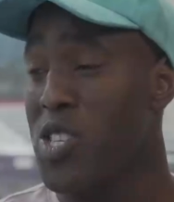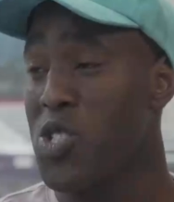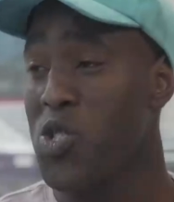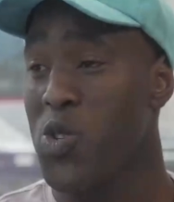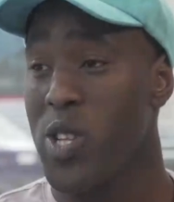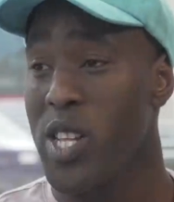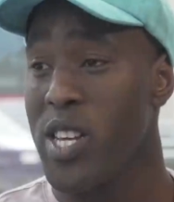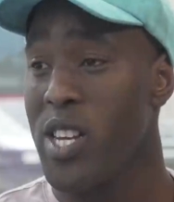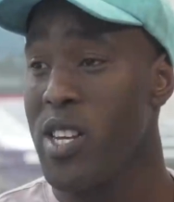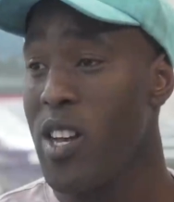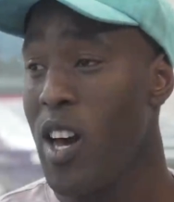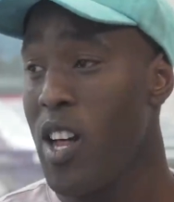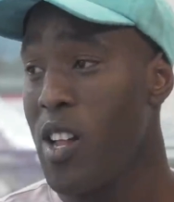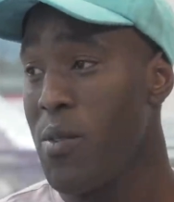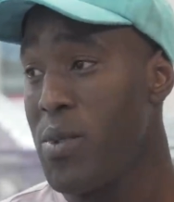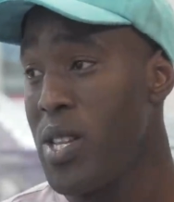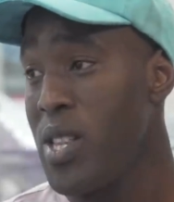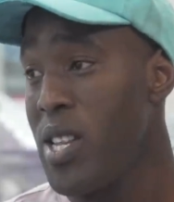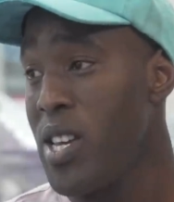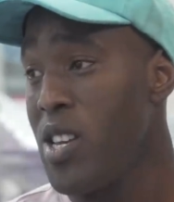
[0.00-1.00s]
trillion dollar
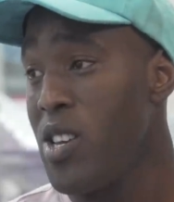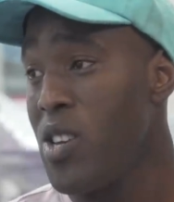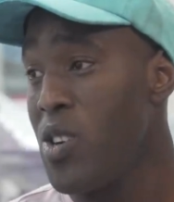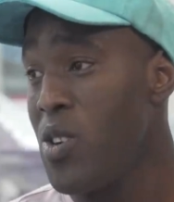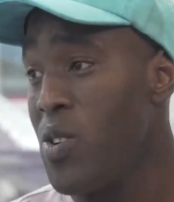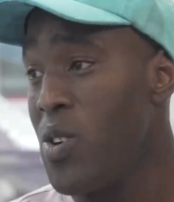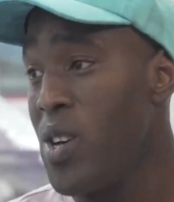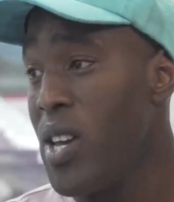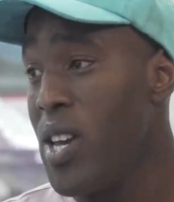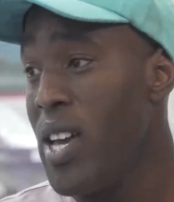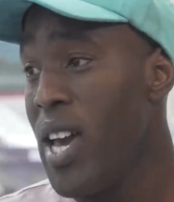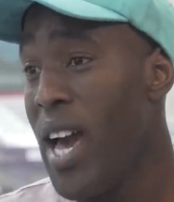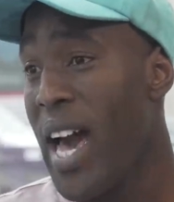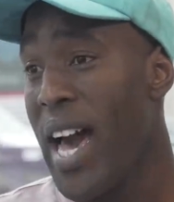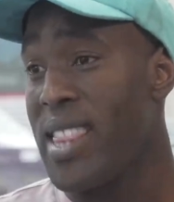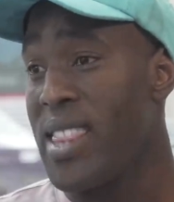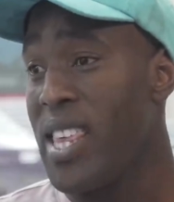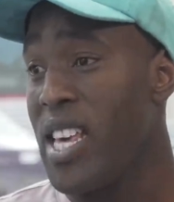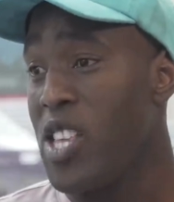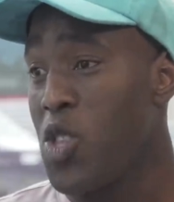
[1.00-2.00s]
millennial, I
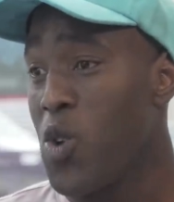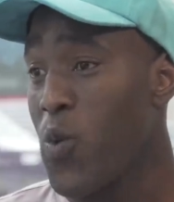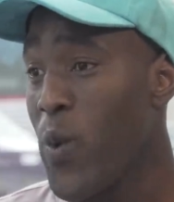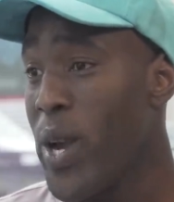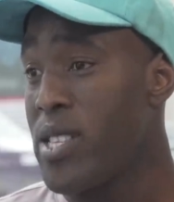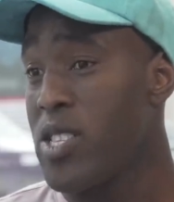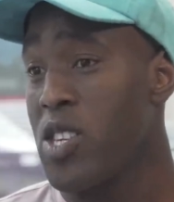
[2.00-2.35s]
think direct